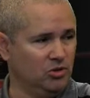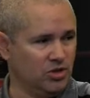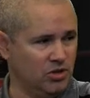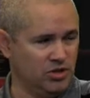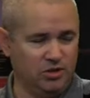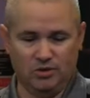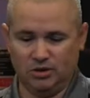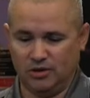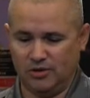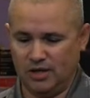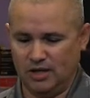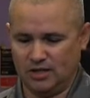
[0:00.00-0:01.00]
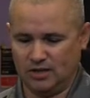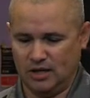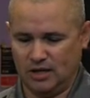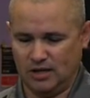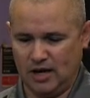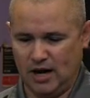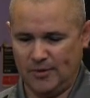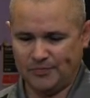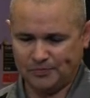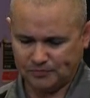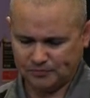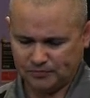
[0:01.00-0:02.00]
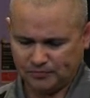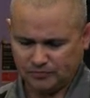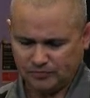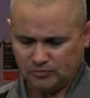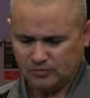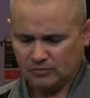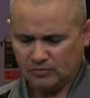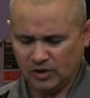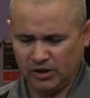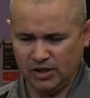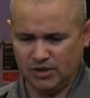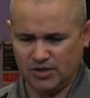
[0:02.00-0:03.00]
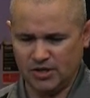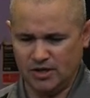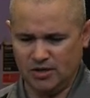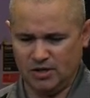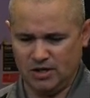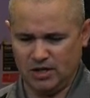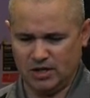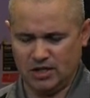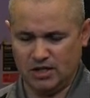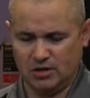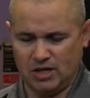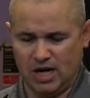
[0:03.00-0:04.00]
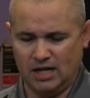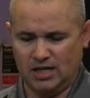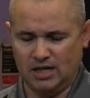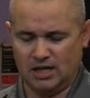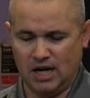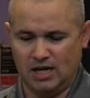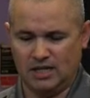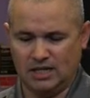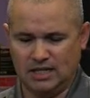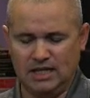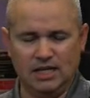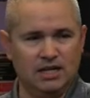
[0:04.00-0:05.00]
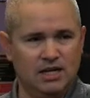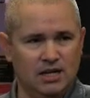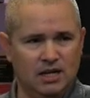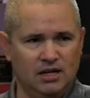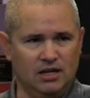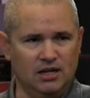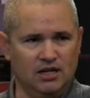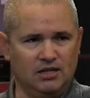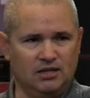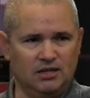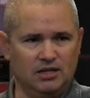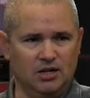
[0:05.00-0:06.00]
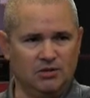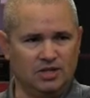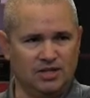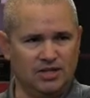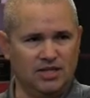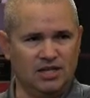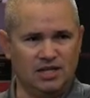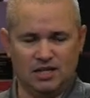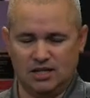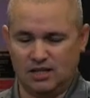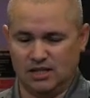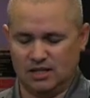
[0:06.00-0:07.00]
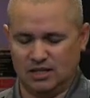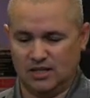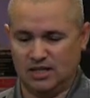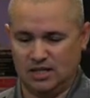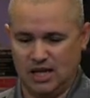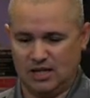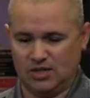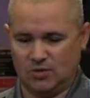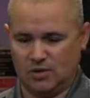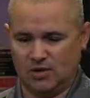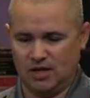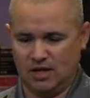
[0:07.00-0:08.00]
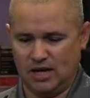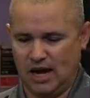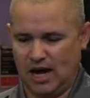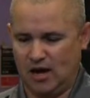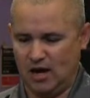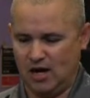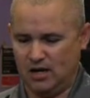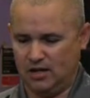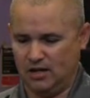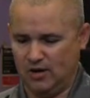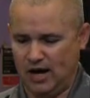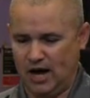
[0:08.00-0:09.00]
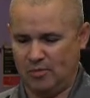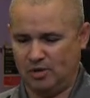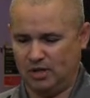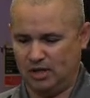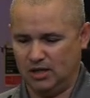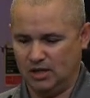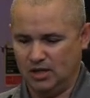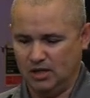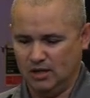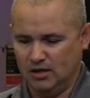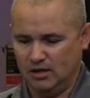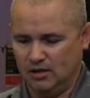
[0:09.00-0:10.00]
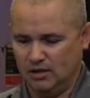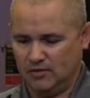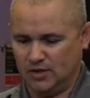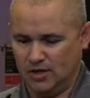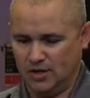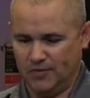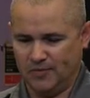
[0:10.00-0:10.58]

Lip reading: start doing little things like that. You know, so you know, kind of neat, you know, to see that sort of thing you know, happening. So